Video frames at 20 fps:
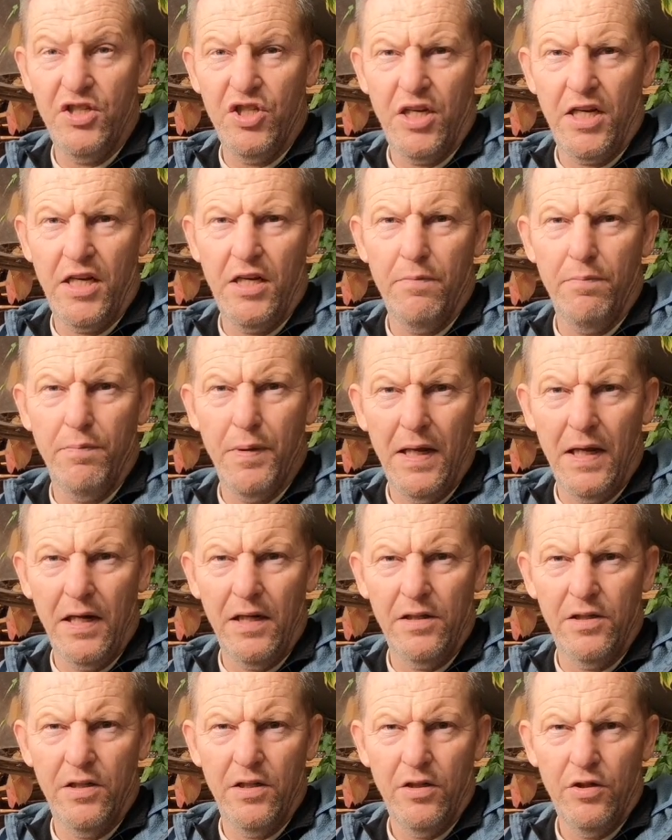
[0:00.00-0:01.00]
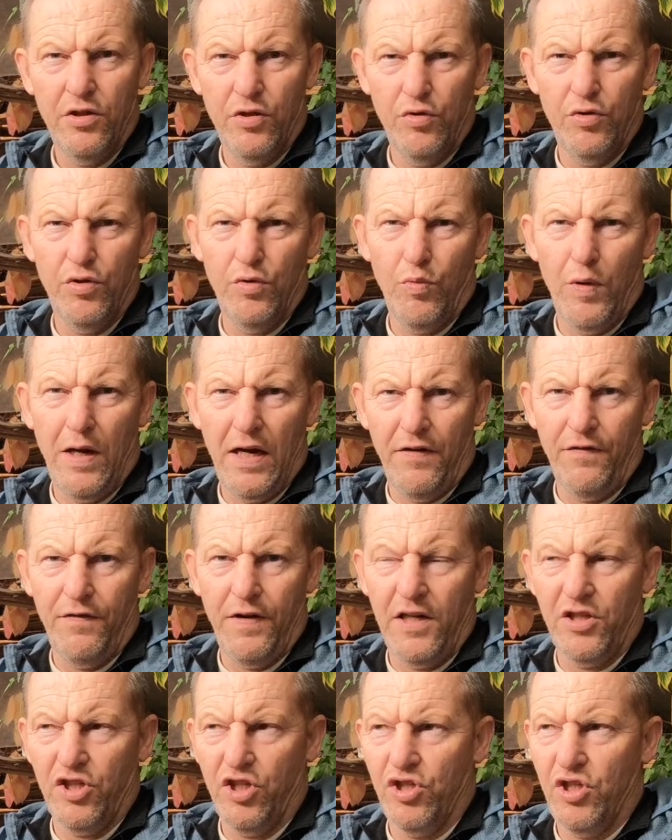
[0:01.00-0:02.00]
you can build using
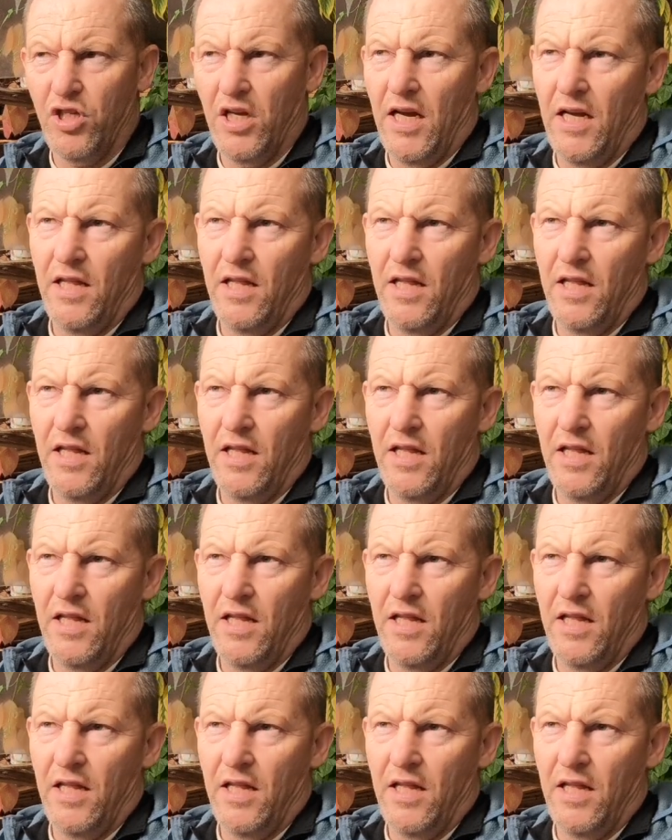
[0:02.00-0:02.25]
WangerFlanges.